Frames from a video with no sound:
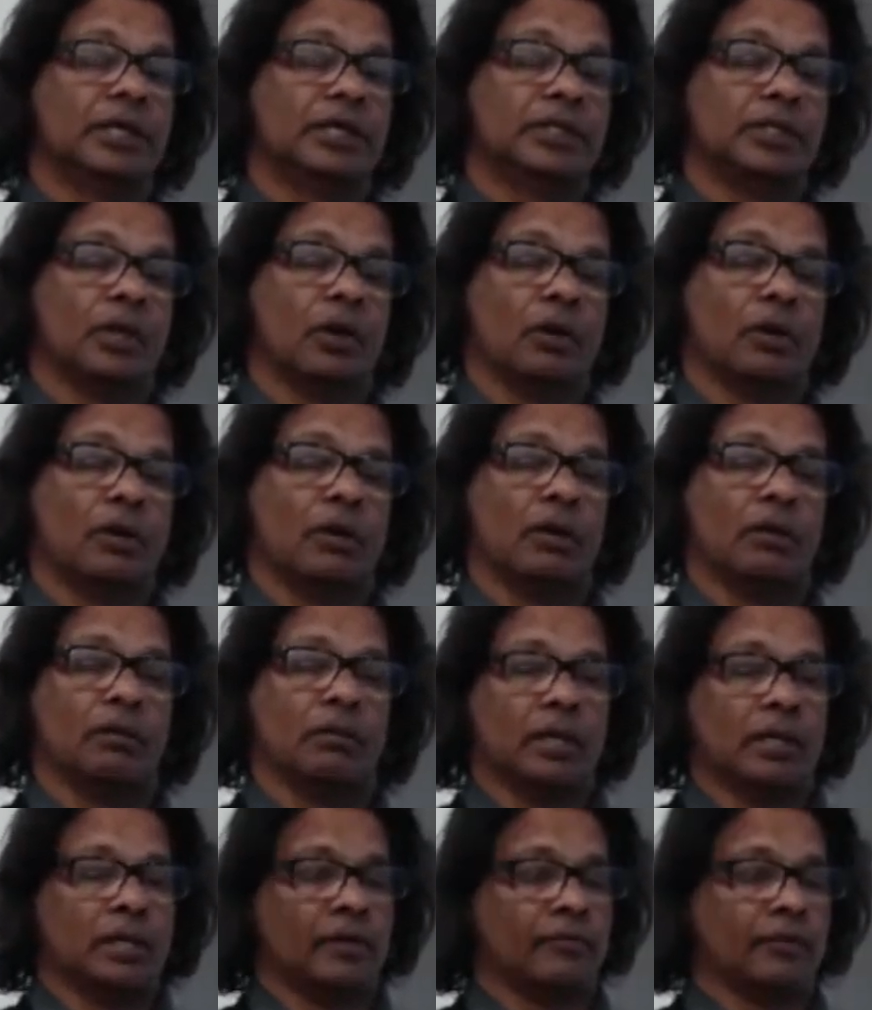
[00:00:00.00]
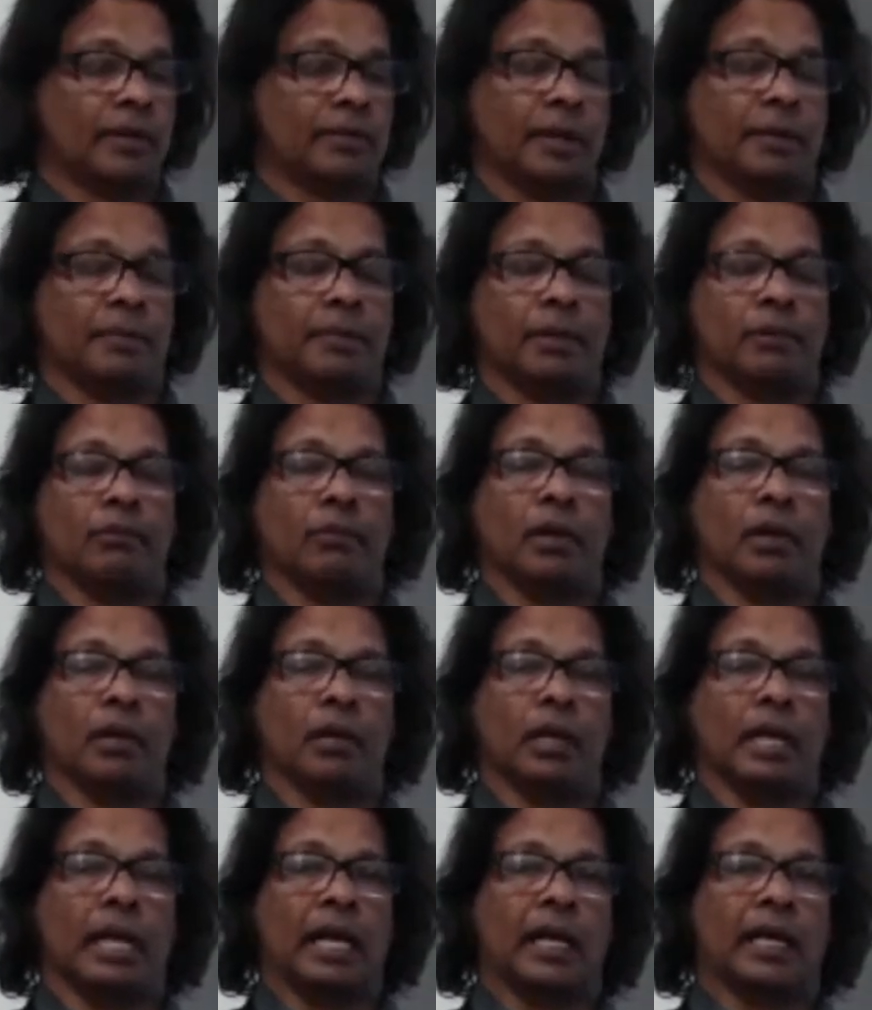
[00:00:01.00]
So different people
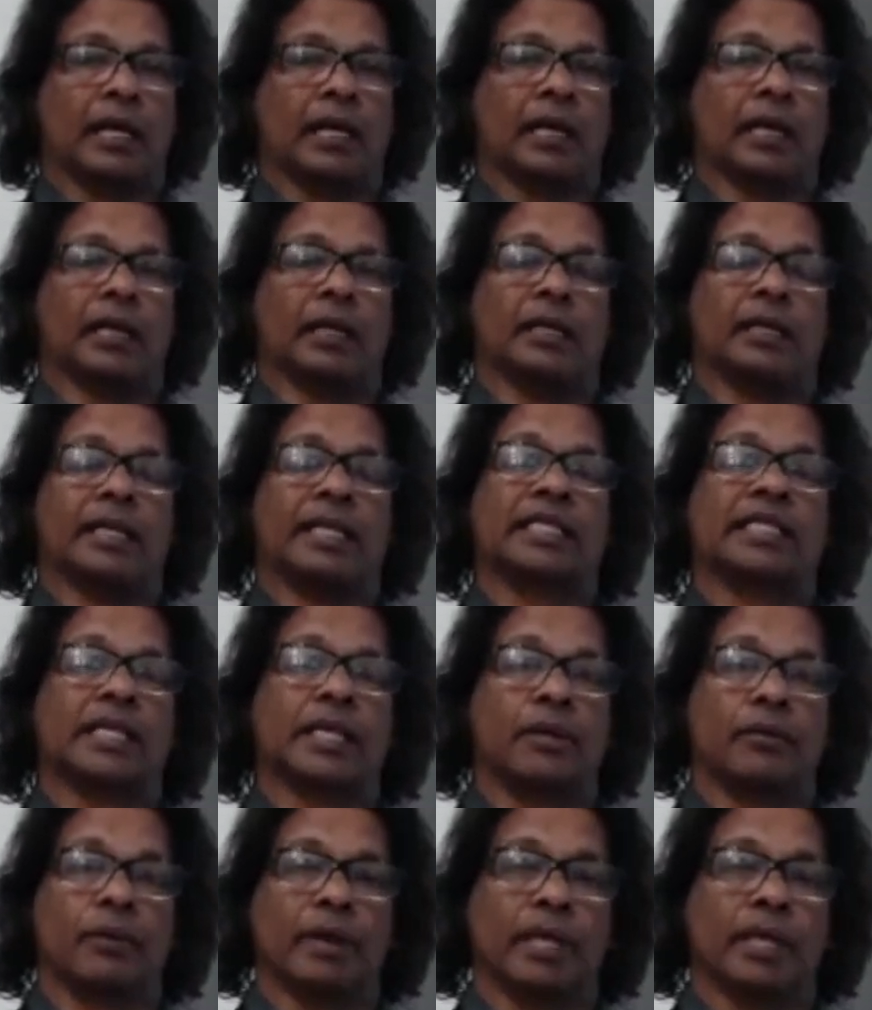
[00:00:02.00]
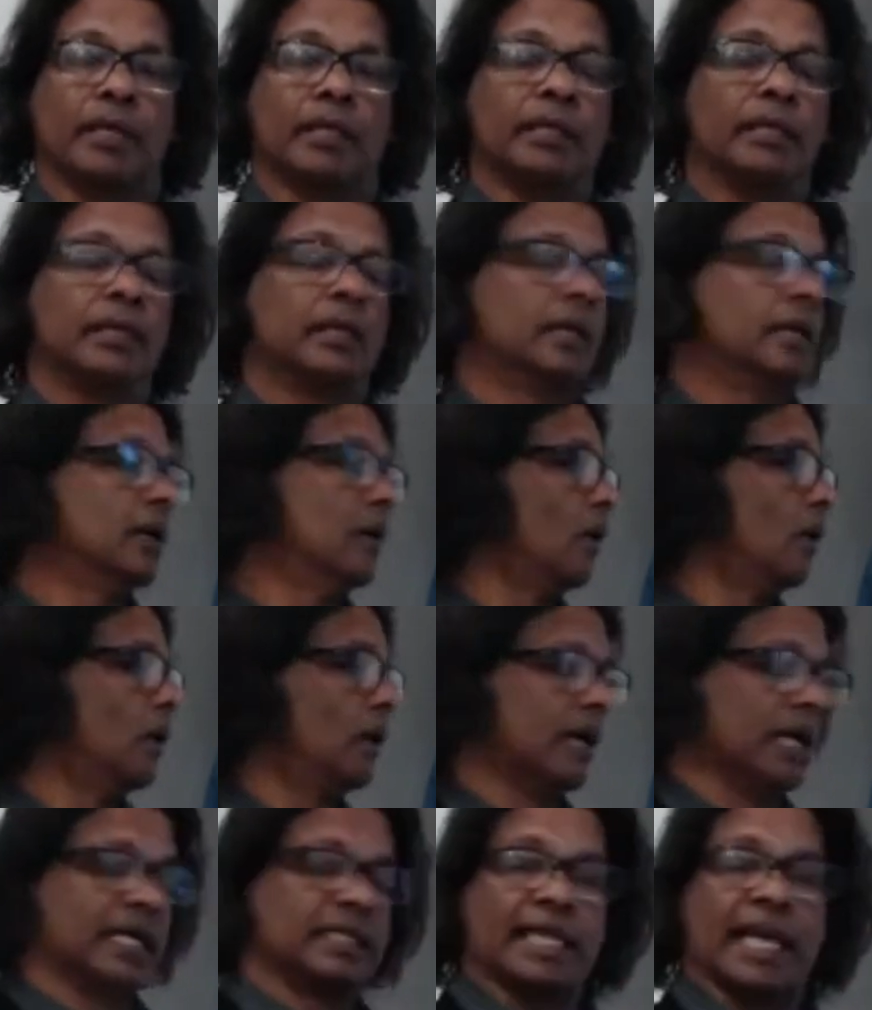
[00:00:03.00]
will uh, disagree
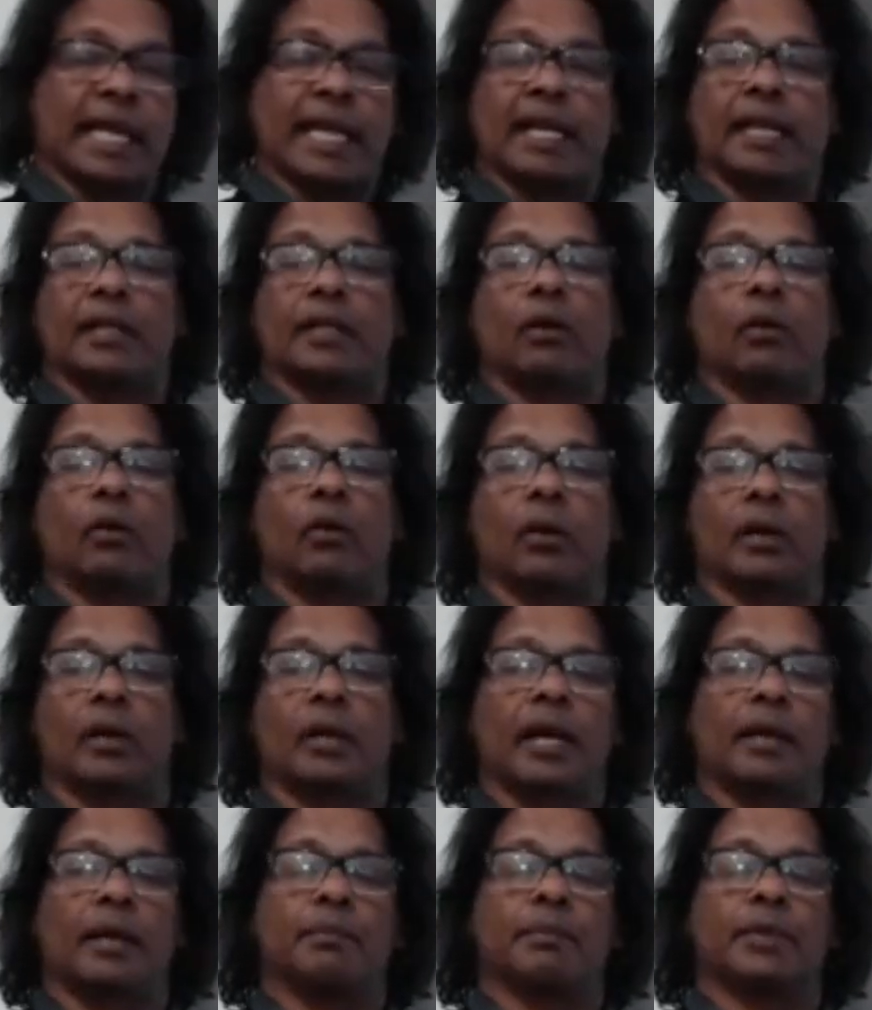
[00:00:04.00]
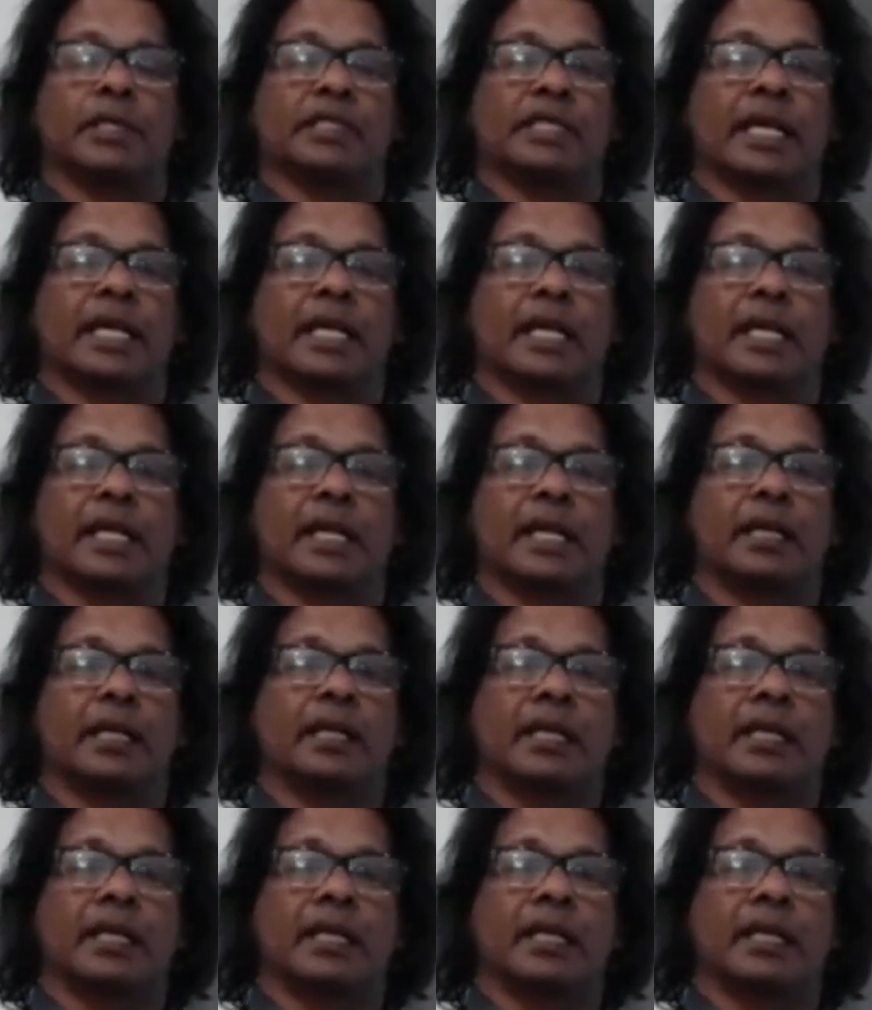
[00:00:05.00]
on exactly the order I'm presenting it in.